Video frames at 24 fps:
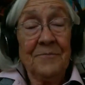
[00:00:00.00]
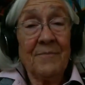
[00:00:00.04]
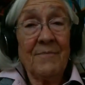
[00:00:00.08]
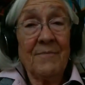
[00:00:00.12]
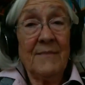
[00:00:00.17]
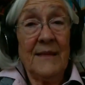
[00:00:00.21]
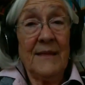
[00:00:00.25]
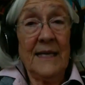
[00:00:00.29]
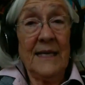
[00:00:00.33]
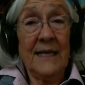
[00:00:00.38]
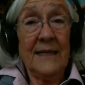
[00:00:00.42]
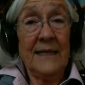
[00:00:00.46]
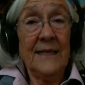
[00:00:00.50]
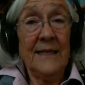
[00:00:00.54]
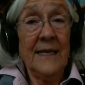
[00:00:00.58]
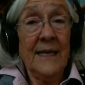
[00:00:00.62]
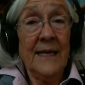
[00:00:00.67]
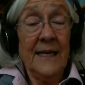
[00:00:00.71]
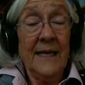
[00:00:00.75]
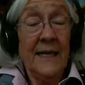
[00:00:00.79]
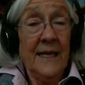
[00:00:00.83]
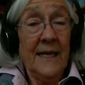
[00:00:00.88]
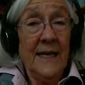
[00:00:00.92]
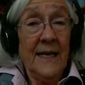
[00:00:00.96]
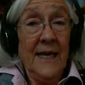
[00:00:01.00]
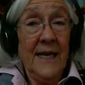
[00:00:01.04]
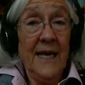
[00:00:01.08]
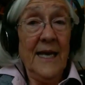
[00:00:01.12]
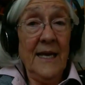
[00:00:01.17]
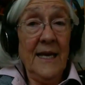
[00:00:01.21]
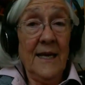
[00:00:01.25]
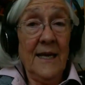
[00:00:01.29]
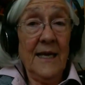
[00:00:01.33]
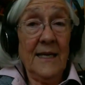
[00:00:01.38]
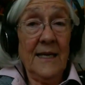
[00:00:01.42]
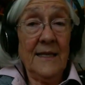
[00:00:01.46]
then he
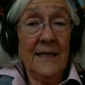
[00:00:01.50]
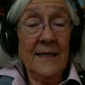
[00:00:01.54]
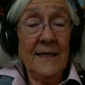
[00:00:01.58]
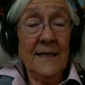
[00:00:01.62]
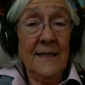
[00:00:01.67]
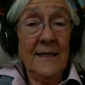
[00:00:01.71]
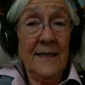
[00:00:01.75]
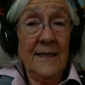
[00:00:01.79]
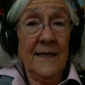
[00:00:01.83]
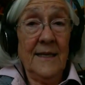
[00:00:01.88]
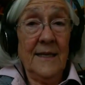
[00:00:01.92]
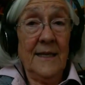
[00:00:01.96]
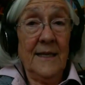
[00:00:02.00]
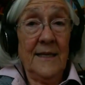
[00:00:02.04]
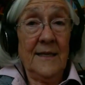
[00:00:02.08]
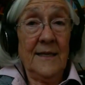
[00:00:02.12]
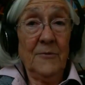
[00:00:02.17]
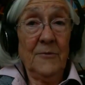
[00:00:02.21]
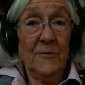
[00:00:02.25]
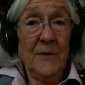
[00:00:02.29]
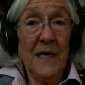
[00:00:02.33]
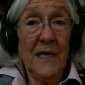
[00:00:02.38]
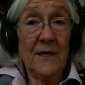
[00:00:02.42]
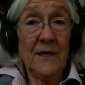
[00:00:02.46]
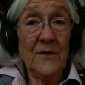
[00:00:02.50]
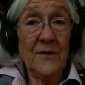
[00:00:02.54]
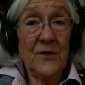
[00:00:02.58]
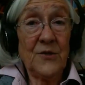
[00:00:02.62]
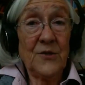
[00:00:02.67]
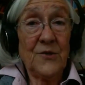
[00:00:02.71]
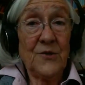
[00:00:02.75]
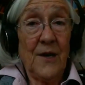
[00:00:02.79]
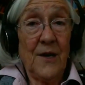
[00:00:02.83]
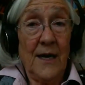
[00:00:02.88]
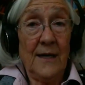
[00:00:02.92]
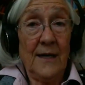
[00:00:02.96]
can
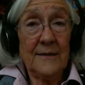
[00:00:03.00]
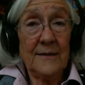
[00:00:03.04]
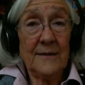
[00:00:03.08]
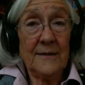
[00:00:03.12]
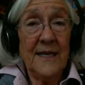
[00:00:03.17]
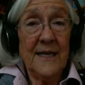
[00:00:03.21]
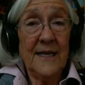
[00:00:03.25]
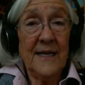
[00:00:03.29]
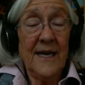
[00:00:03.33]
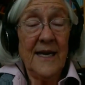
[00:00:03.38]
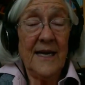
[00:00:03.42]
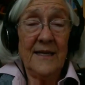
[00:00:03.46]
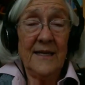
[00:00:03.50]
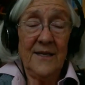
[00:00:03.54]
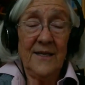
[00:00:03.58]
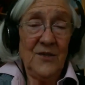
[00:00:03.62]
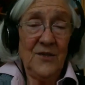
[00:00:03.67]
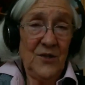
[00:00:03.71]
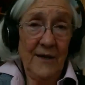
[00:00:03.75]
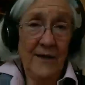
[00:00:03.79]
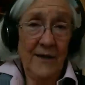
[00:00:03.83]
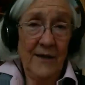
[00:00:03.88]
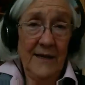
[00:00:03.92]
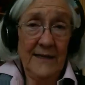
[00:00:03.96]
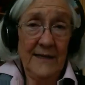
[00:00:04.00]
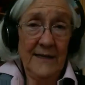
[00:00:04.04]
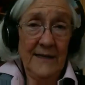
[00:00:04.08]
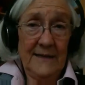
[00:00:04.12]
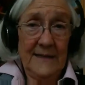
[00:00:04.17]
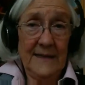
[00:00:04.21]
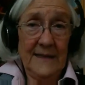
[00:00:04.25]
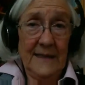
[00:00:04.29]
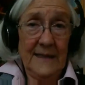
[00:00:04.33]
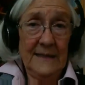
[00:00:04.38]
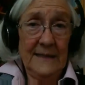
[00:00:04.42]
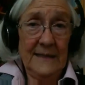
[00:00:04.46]
reconstruct and enjoy his
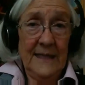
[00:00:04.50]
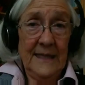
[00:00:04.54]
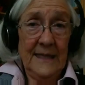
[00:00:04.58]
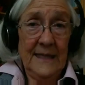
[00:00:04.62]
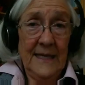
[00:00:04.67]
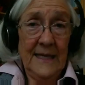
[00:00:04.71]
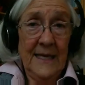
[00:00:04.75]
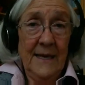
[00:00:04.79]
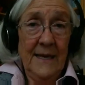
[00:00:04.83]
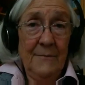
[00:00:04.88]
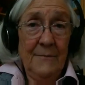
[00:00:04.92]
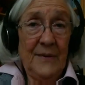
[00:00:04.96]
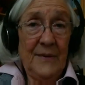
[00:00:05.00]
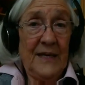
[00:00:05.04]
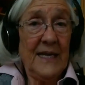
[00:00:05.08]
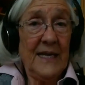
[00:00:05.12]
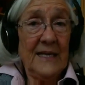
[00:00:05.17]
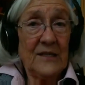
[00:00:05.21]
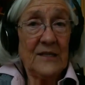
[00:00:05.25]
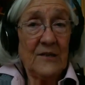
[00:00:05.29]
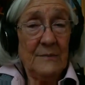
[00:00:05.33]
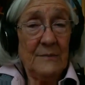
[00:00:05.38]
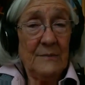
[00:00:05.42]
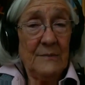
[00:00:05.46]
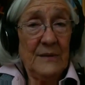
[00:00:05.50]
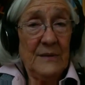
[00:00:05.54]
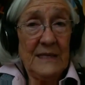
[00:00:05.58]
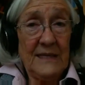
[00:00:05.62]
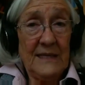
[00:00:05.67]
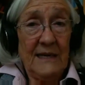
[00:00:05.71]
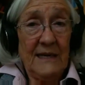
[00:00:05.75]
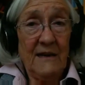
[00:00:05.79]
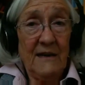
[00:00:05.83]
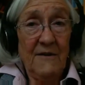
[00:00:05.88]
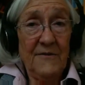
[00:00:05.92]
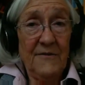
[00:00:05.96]
son. But he's going to be
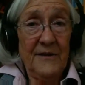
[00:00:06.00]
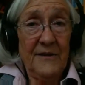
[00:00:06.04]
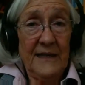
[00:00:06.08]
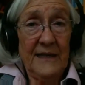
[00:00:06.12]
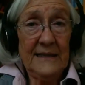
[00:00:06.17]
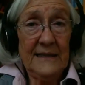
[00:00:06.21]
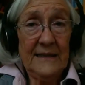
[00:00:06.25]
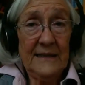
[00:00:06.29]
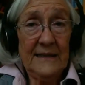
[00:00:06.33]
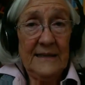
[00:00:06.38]
terrified.